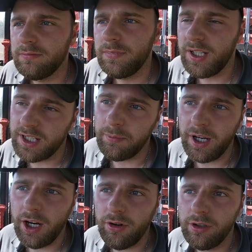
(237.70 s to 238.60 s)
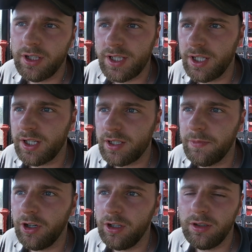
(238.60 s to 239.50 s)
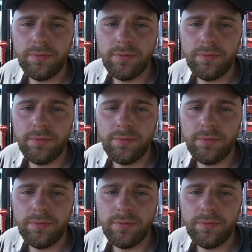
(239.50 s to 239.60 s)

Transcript: These are my rollers. These are small.